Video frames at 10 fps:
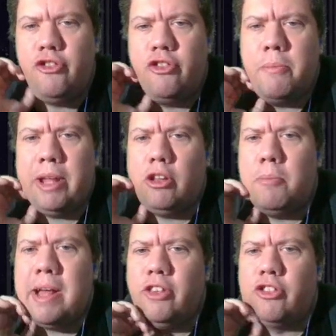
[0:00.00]
Jeremy
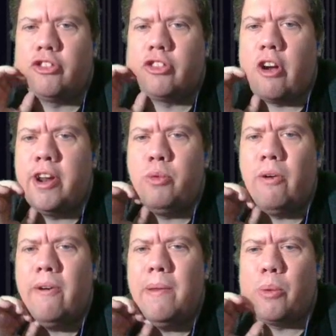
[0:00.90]
Lopez started
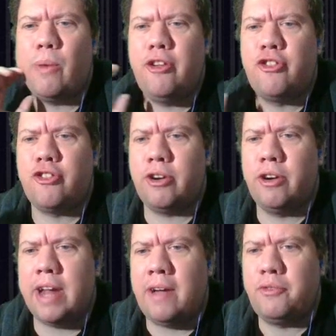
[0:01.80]
wearing the red
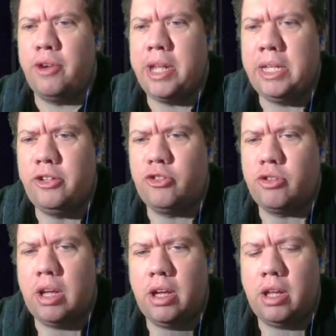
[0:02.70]
shirt after he
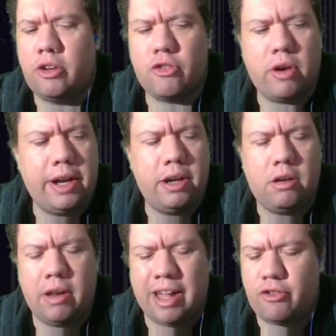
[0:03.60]

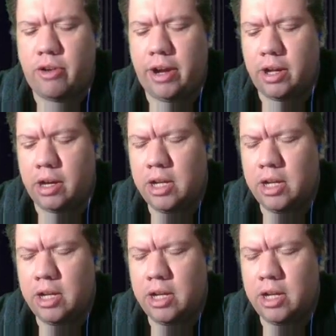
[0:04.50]
trained, or not trained,